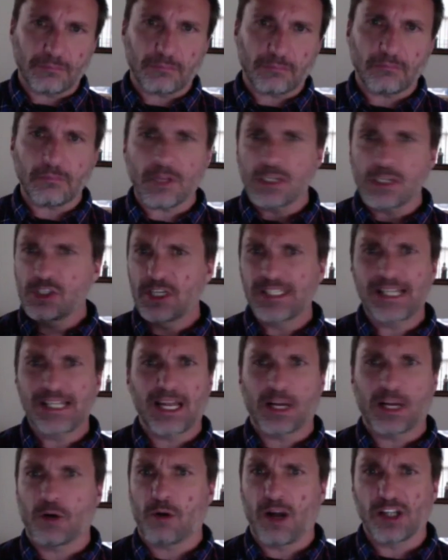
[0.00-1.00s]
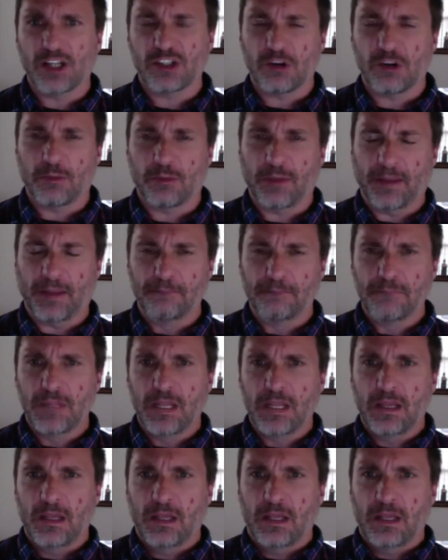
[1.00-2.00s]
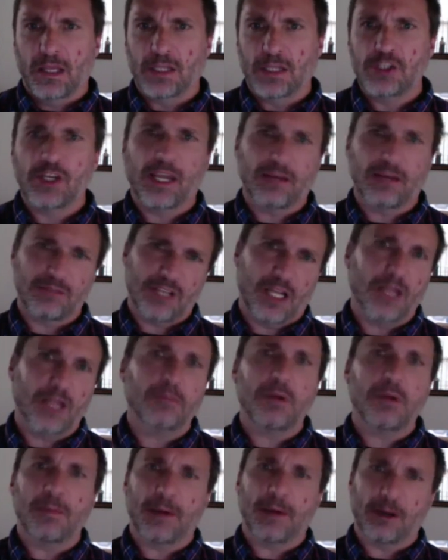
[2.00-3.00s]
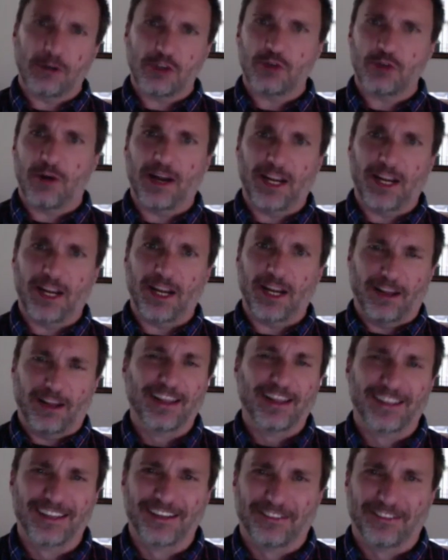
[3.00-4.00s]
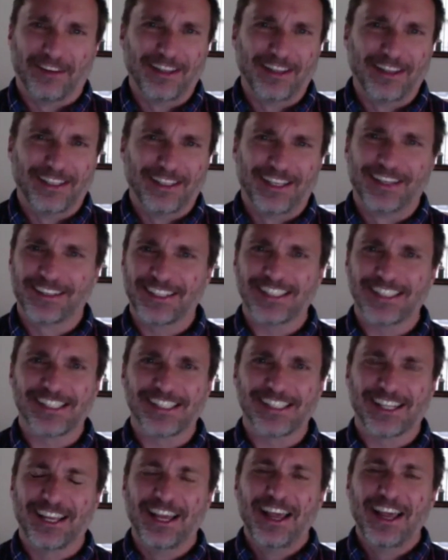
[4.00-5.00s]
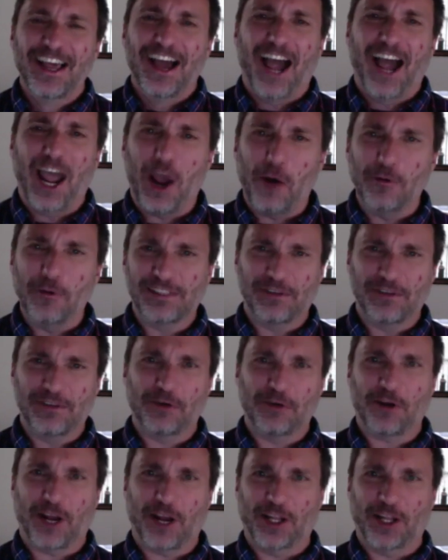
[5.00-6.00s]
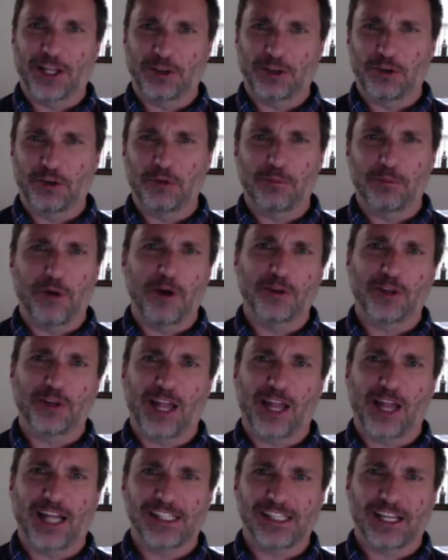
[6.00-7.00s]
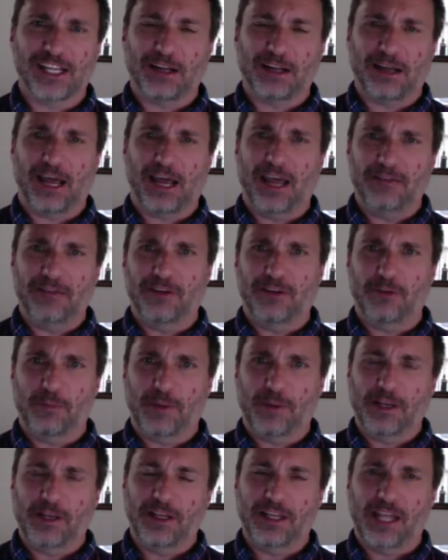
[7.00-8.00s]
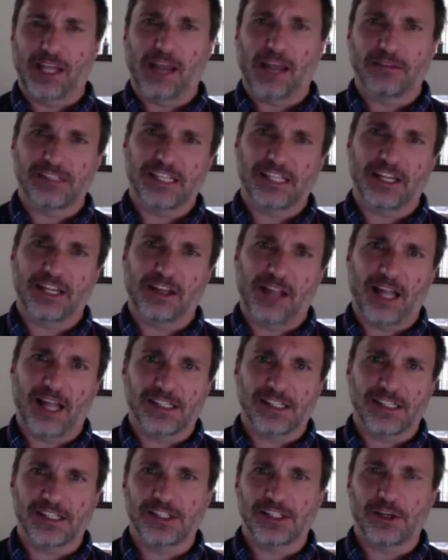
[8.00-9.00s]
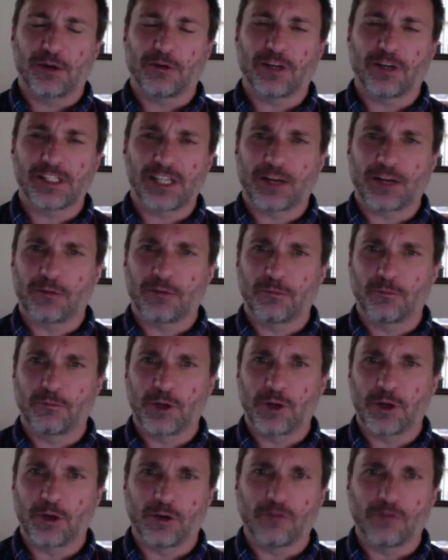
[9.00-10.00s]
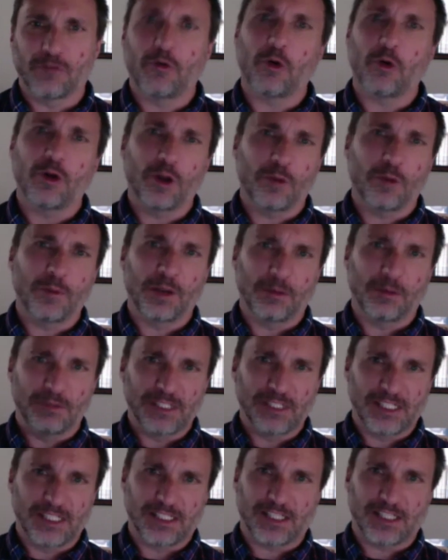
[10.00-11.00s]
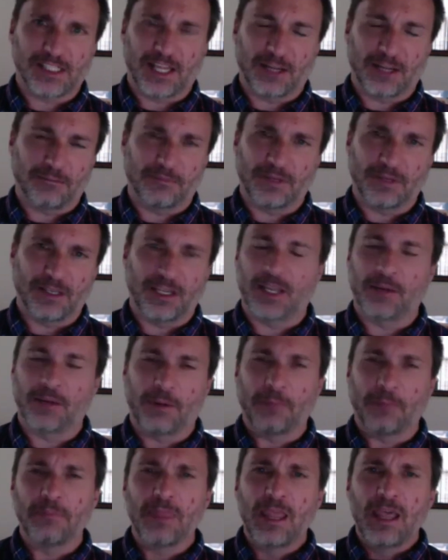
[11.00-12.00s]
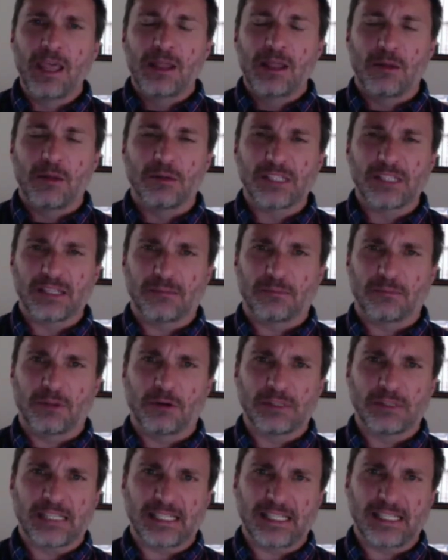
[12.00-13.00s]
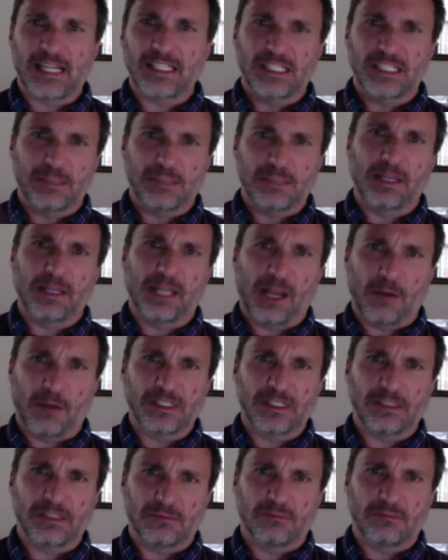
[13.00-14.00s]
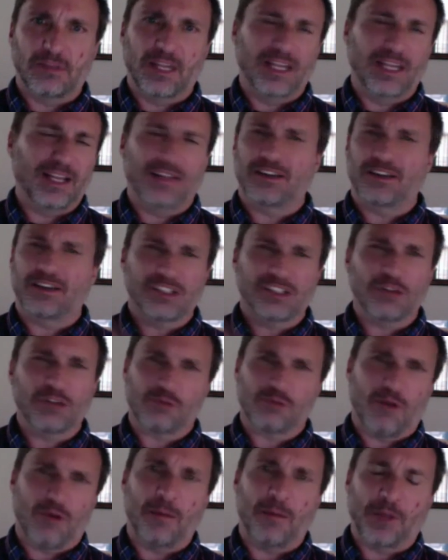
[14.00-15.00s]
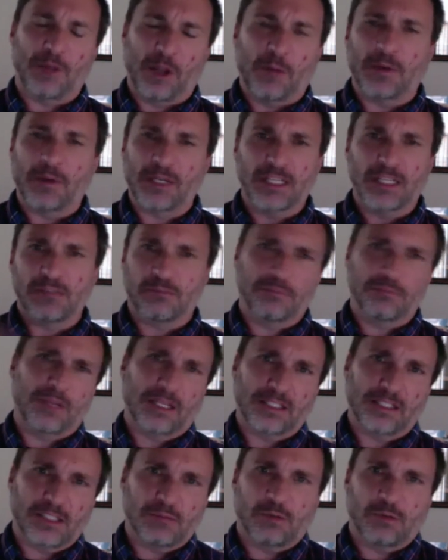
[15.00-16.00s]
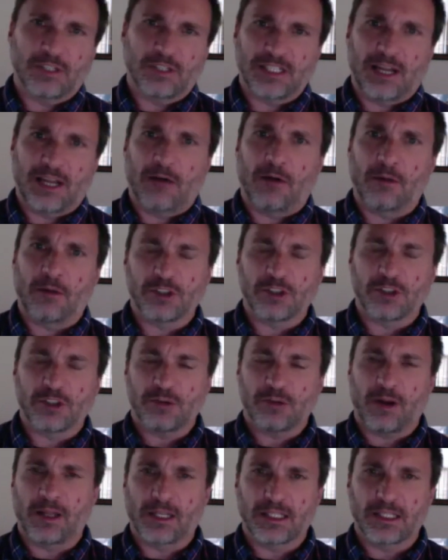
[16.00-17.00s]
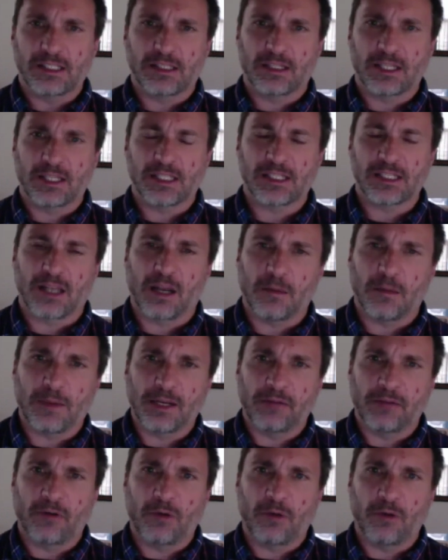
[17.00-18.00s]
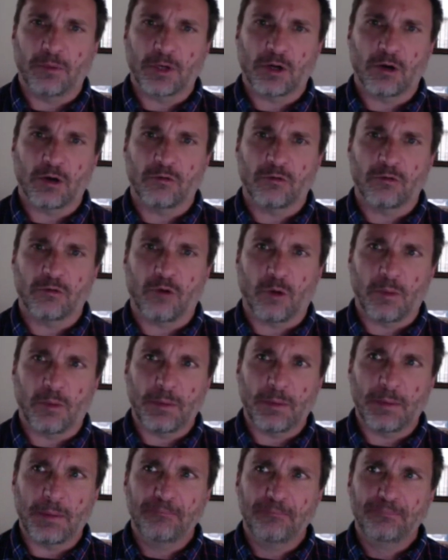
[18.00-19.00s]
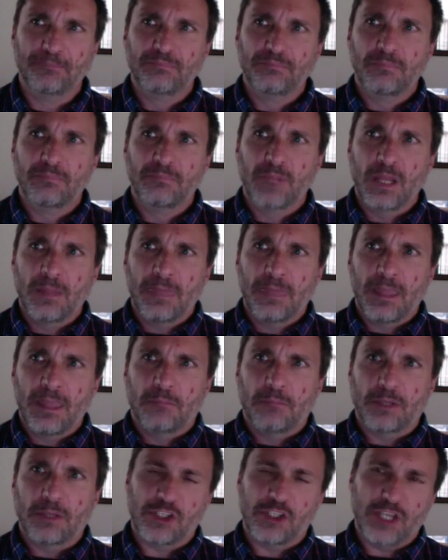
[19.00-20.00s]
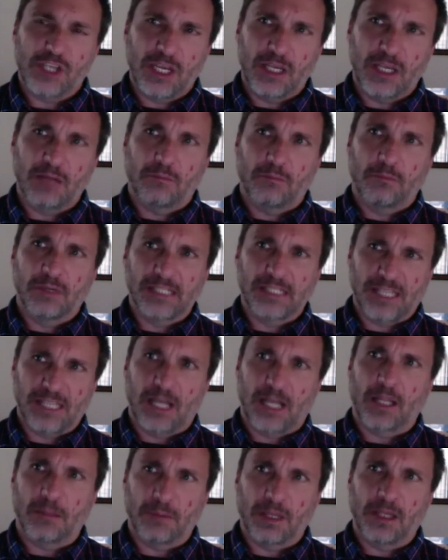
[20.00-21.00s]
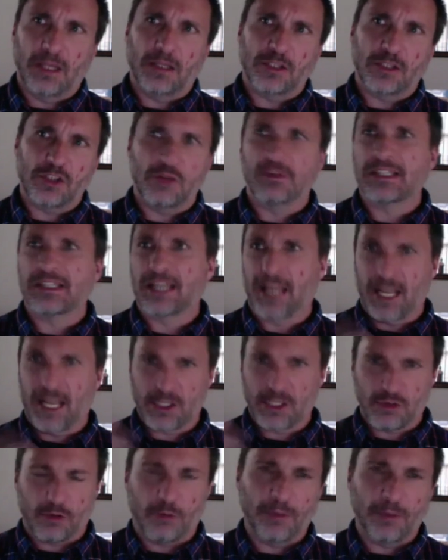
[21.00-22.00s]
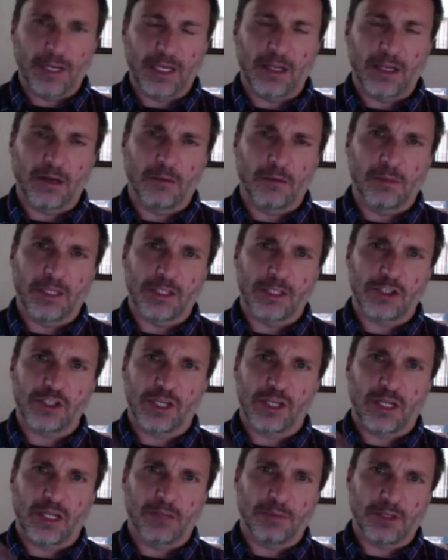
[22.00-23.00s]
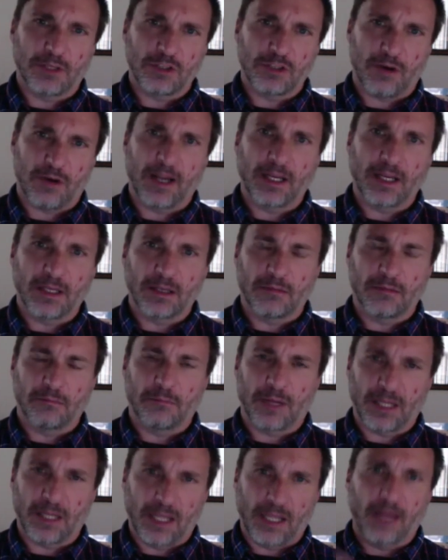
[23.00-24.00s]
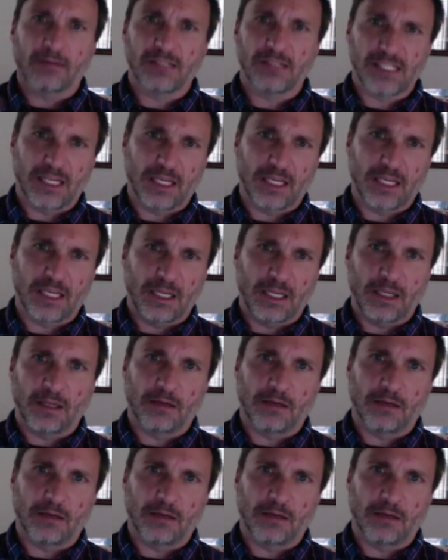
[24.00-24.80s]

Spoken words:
she sat across from me, and she kept telling me about her training. I always feel kind of like the goofball in the class. Like, I've never been to the AFC classes, because we couldn't afford them, and it was just anyway. There was a sense to me that I was in. There's no drama there. That just wasn't how I was trained. That's not how my development occurred for me. But she was telling me that she was a natural medium and that she had been trained by the AFC